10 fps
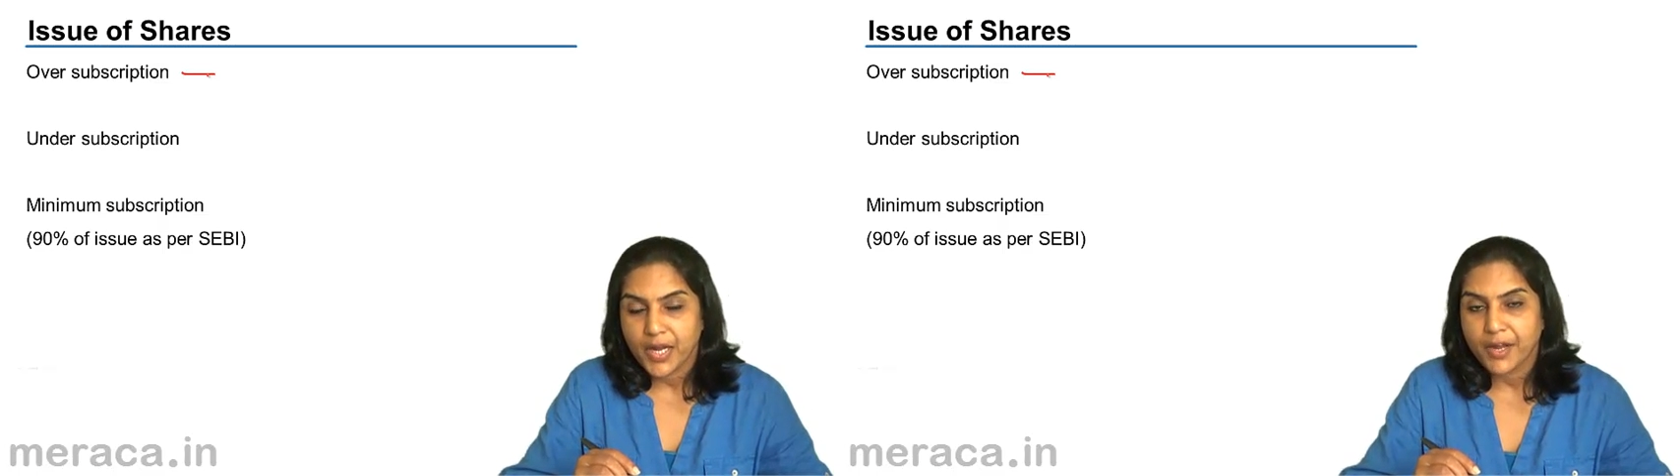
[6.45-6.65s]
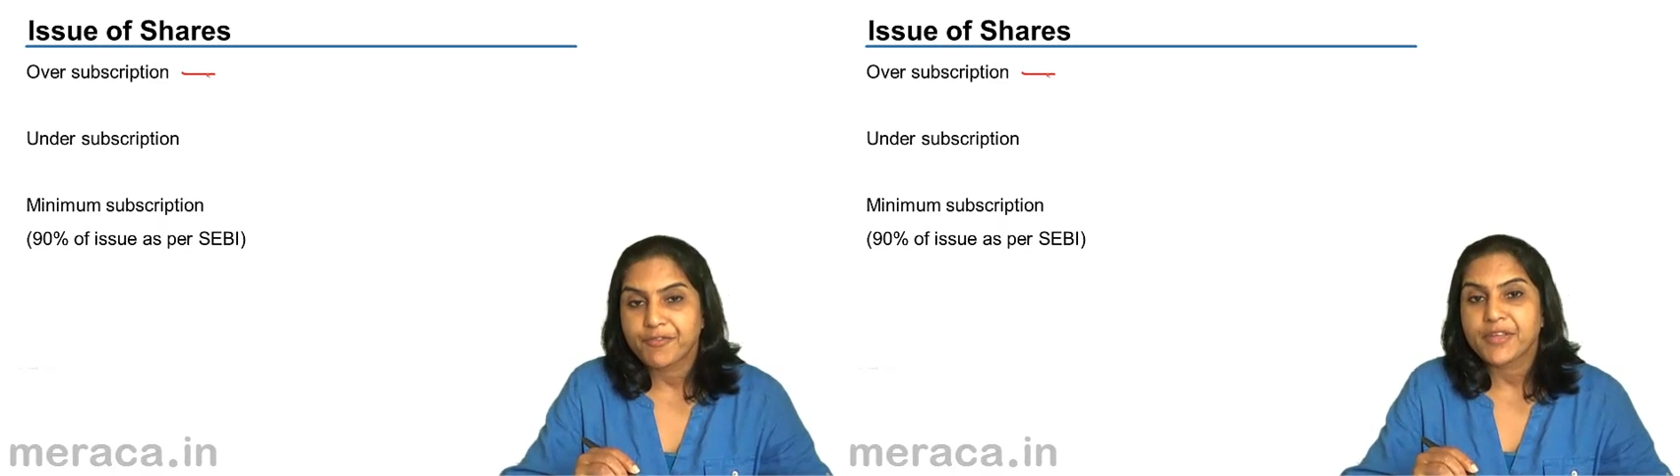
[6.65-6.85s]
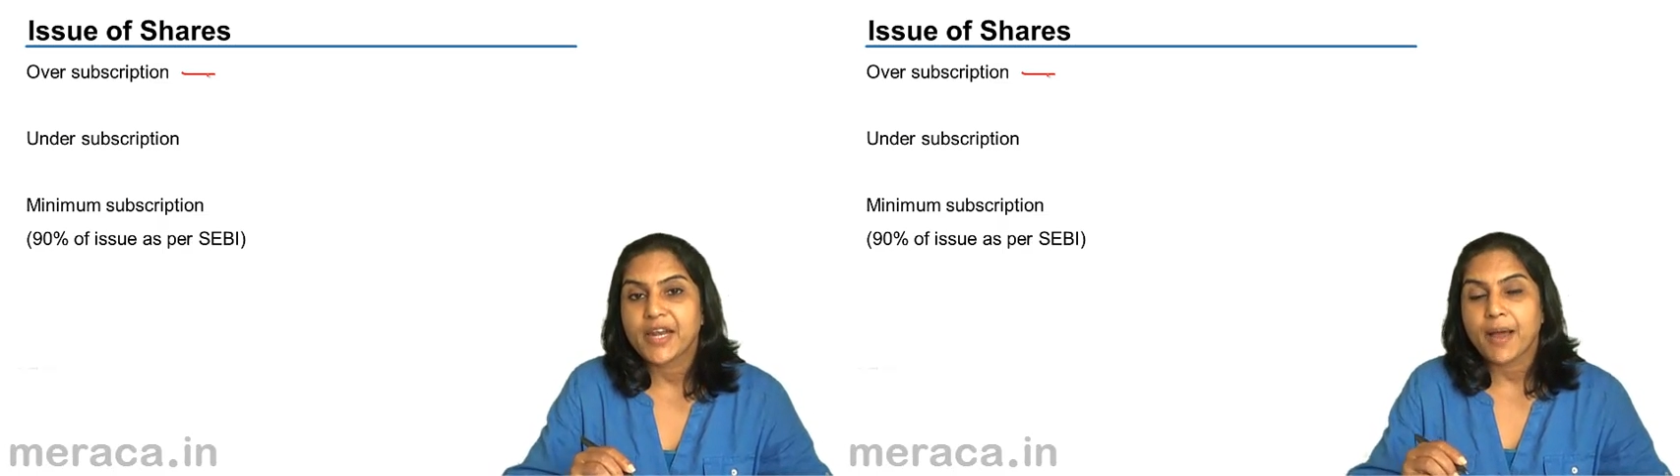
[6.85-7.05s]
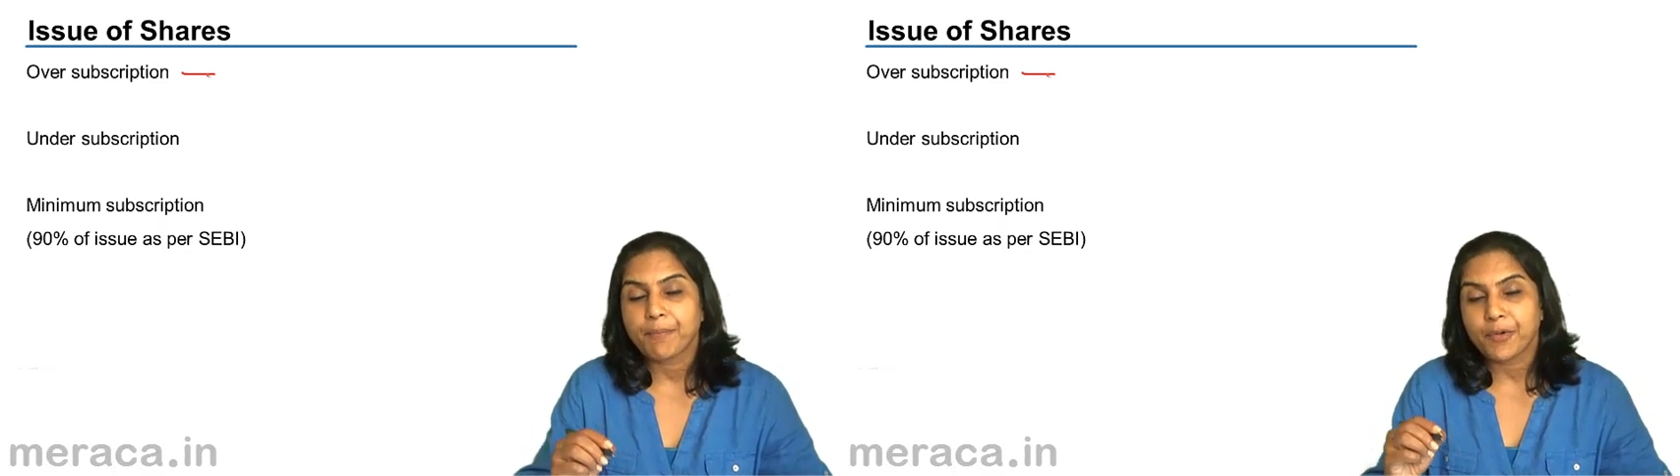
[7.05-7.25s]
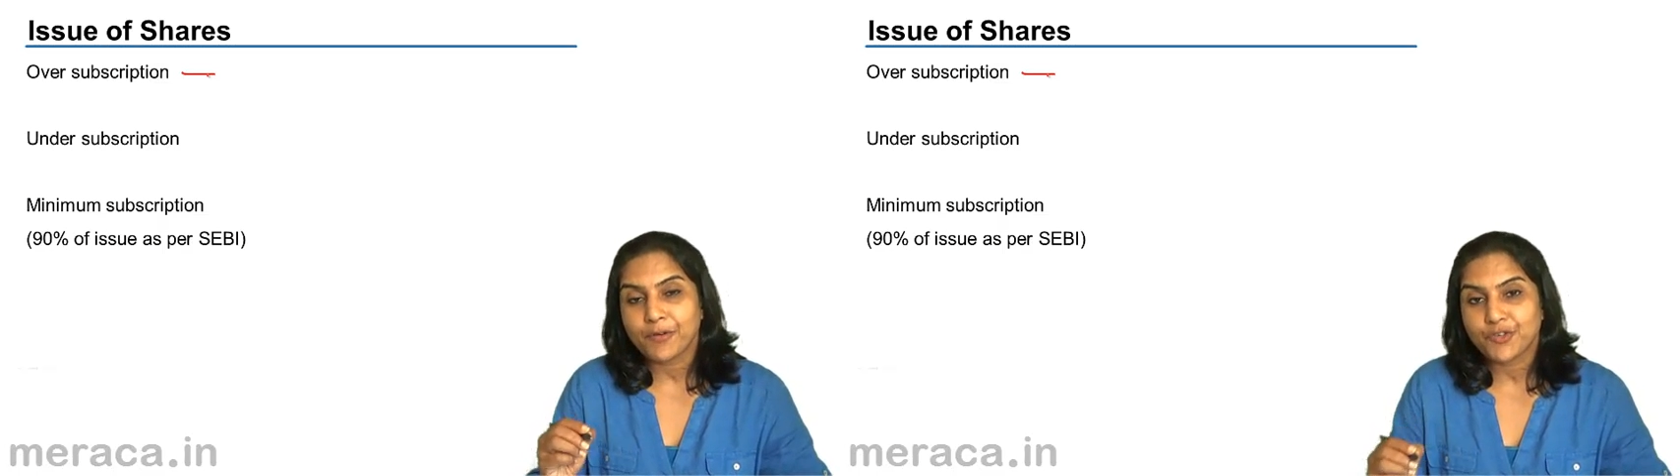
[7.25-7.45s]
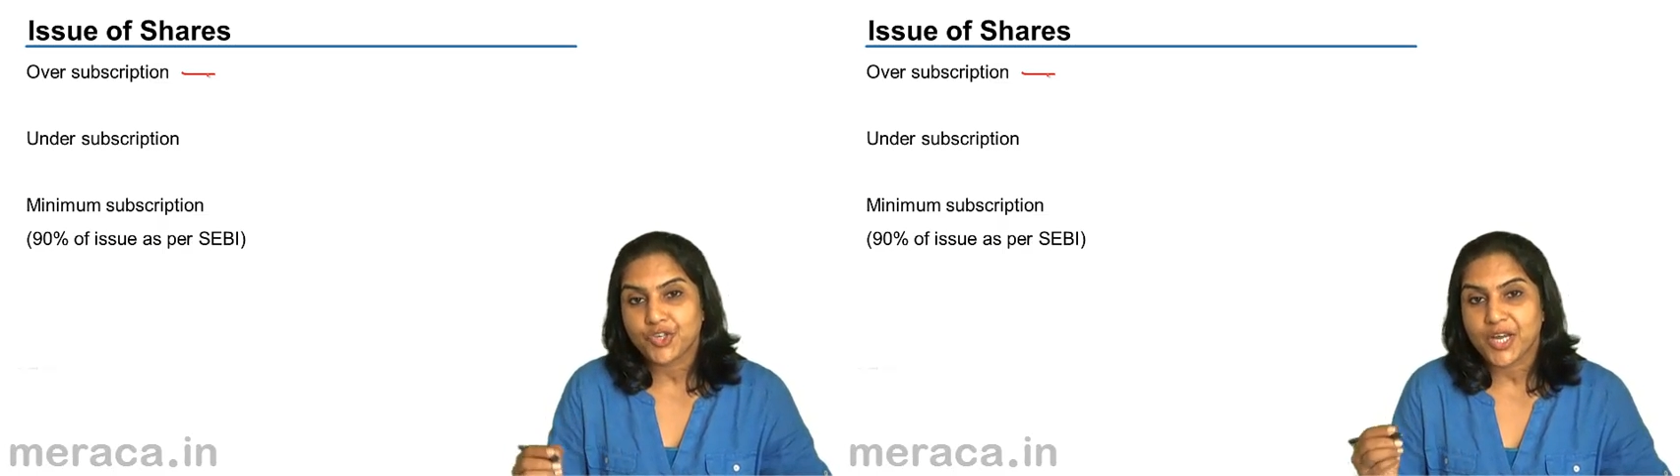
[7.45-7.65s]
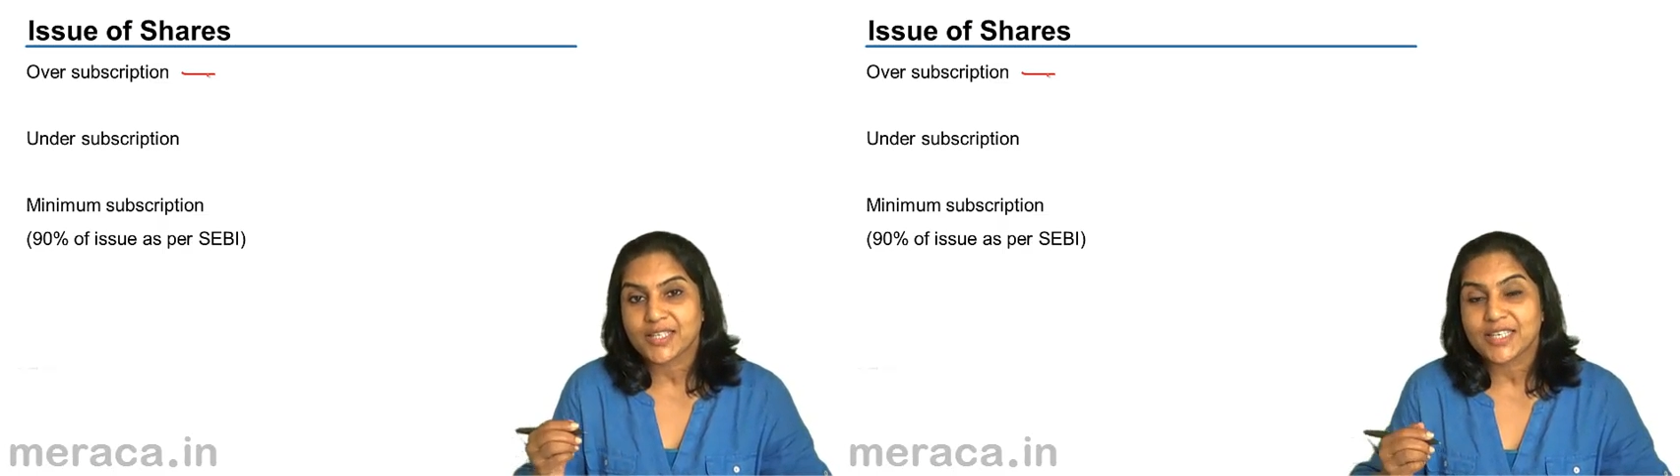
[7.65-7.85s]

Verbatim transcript: if the number of shares